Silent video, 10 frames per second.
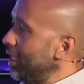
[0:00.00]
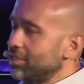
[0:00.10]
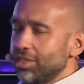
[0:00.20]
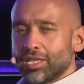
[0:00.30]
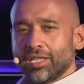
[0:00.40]

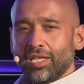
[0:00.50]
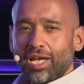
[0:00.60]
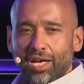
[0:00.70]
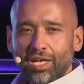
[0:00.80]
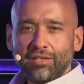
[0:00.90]
took a
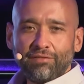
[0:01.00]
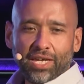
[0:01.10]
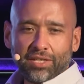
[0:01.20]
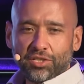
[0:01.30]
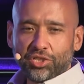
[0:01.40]
lot of
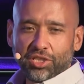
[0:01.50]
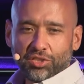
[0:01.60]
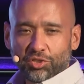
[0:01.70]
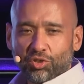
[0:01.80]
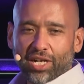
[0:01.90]
energy
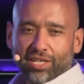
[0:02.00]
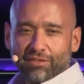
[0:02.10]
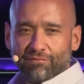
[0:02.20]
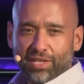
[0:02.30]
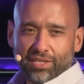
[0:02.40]
to try to
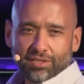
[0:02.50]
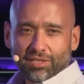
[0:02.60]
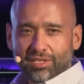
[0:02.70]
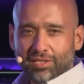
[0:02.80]
convince